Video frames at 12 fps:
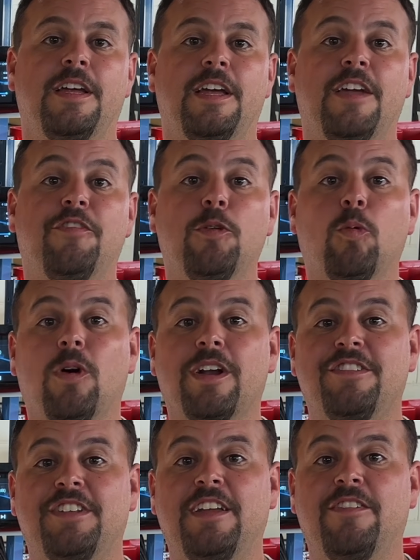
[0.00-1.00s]
If you want to
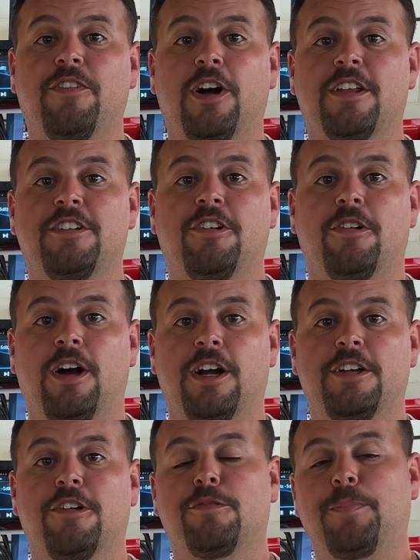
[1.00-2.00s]
see Volunteer
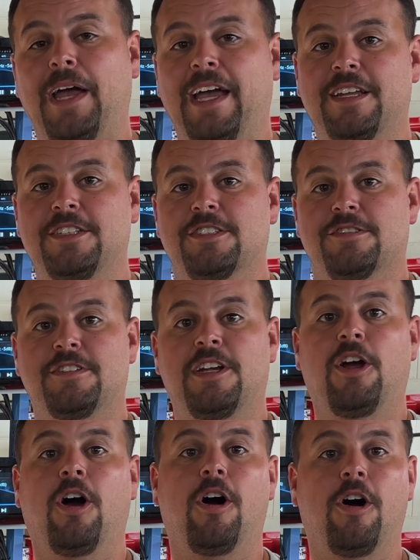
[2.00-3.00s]
Audio's packages,
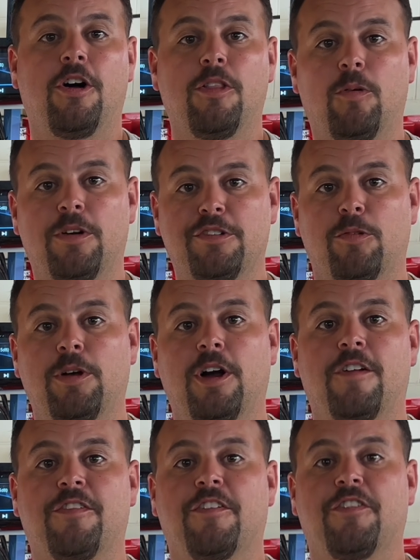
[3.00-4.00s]
all the ones that we
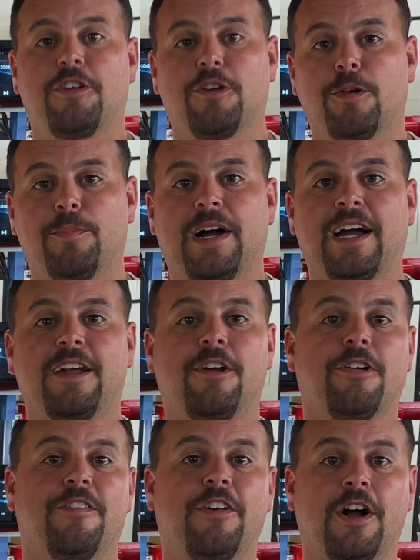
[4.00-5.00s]
offer for your bike, go
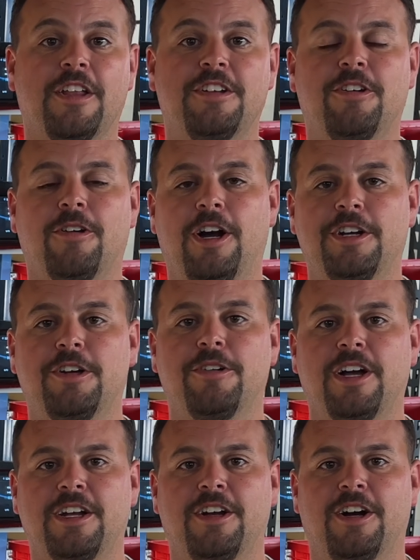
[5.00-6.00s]
to
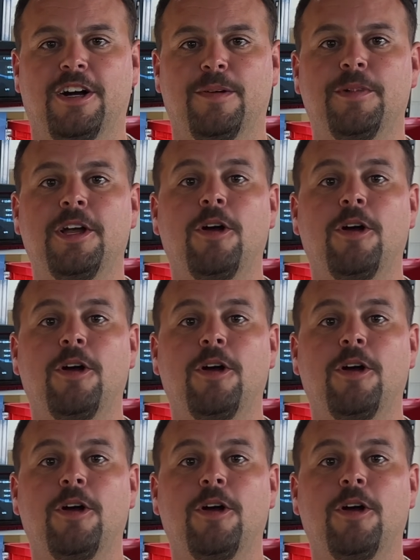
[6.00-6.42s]
volunteeraudio.com,